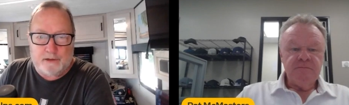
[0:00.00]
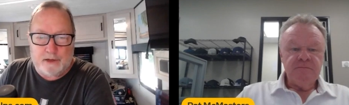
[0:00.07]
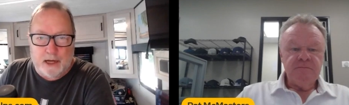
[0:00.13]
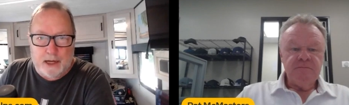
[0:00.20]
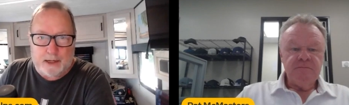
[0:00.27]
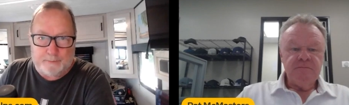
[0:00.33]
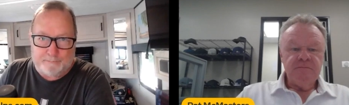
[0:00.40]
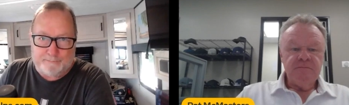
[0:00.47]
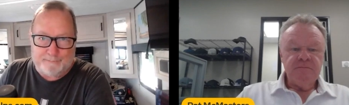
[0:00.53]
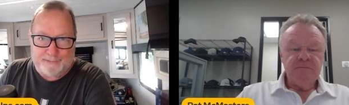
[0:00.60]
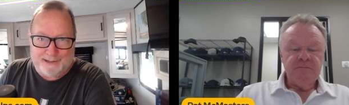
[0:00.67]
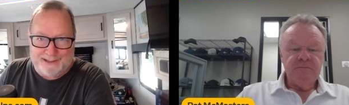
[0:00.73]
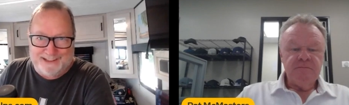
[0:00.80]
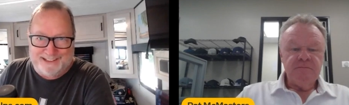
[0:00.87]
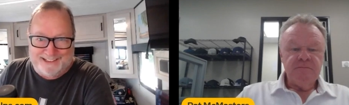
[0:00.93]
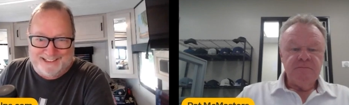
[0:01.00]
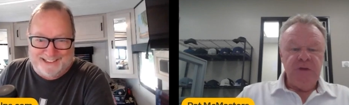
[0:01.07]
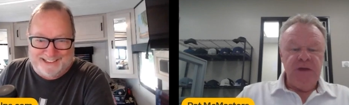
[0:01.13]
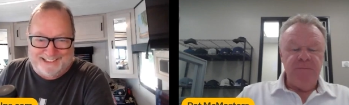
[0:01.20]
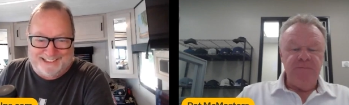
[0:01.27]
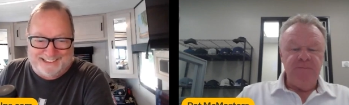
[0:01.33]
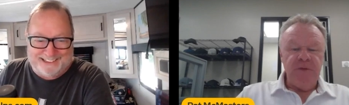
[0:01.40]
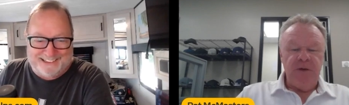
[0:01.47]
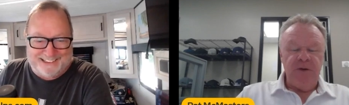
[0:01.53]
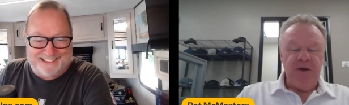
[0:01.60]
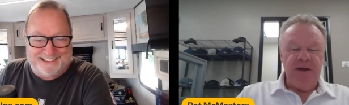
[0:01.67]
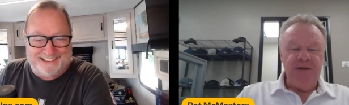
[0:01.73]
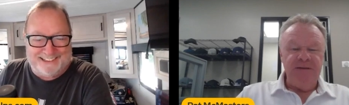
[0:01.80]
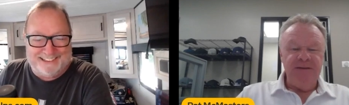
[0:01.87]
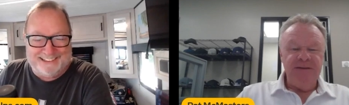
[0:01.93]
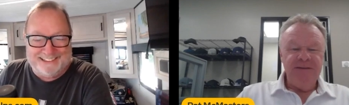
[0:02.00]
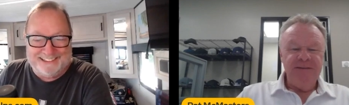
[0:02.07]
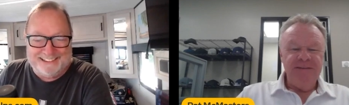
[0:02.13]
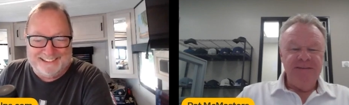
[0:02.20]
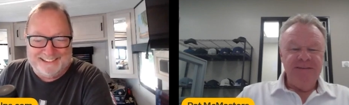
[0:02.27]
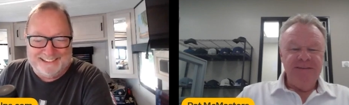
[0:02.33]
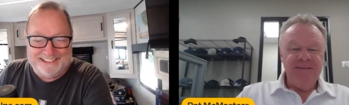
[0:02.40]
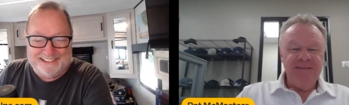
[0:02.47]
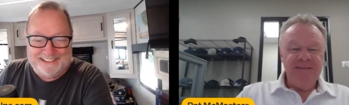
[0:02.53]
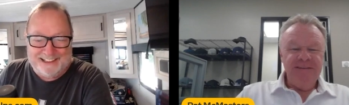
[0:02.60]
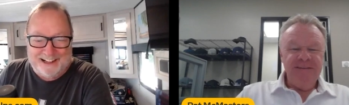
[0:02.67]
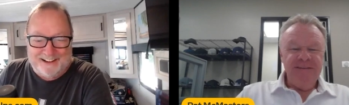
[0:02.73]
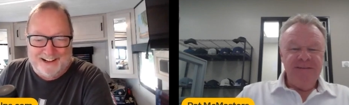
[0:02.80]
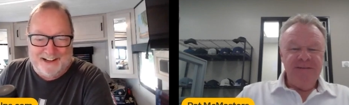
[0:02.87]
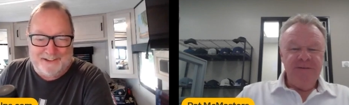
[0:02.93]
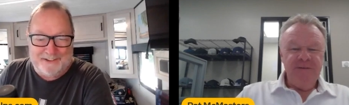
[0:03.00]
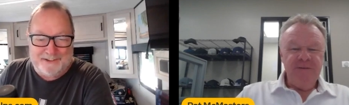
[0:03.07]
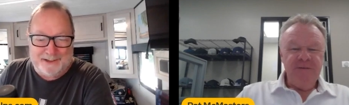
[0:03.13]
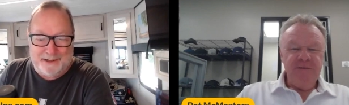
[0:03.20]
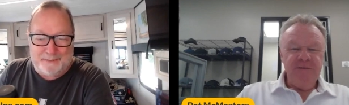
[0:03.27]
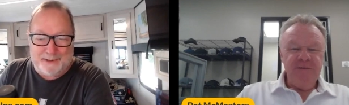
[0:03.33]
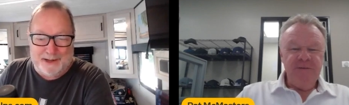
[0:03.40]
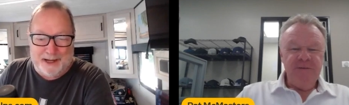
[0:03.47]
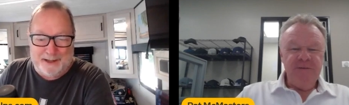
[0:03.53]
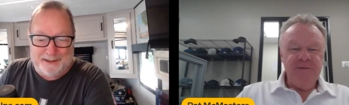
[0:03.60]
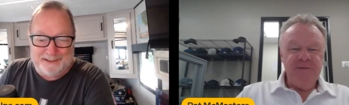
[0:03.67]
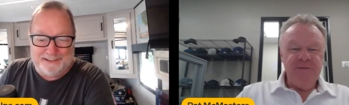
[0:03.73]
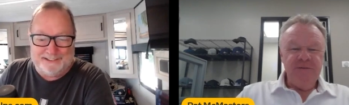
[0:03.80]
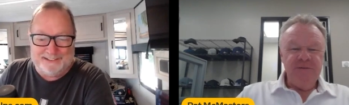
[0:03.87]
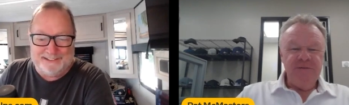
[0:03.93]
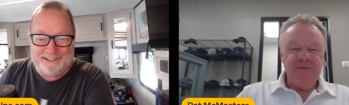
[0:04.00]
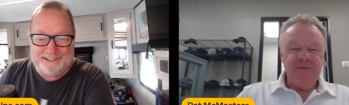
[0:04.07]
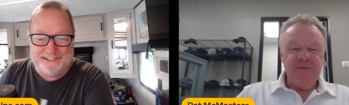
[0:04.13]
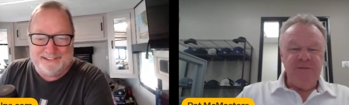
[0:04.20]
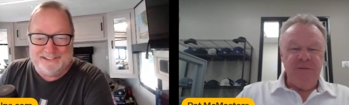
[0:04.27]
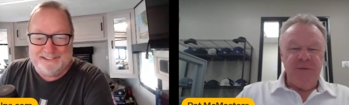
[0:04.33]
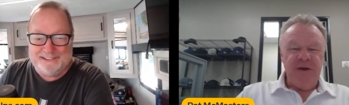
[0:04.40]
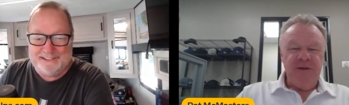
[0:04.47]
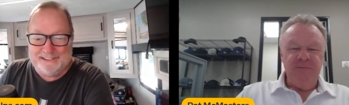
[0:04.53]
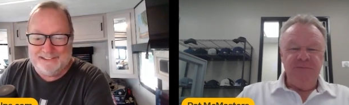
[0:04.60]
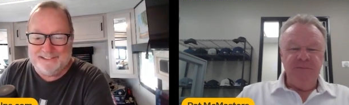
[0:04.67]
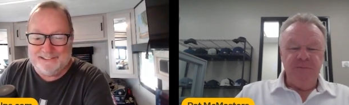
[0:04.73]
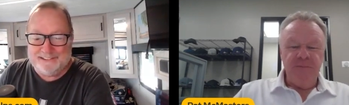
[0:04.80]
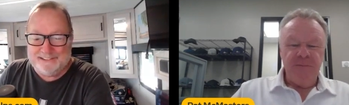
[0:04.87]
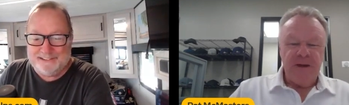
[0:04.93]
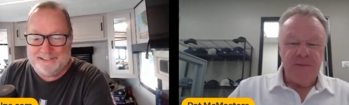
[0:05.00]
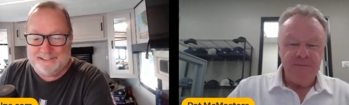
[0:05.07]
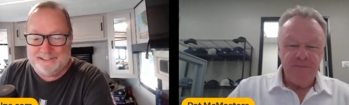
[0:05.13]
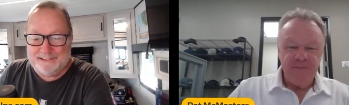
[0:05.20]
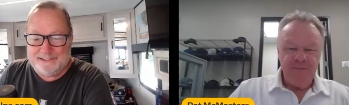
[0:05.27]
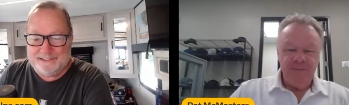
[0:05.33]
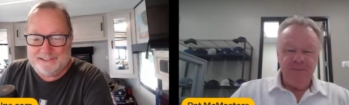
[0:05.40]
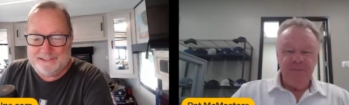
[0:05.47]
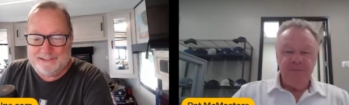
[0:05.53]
Speaker 1: a time.
Speaker 2: yep. All right.
Speaker 1: All right. See you, pal.
Speaker 2: See you, buddy. Mm, bye.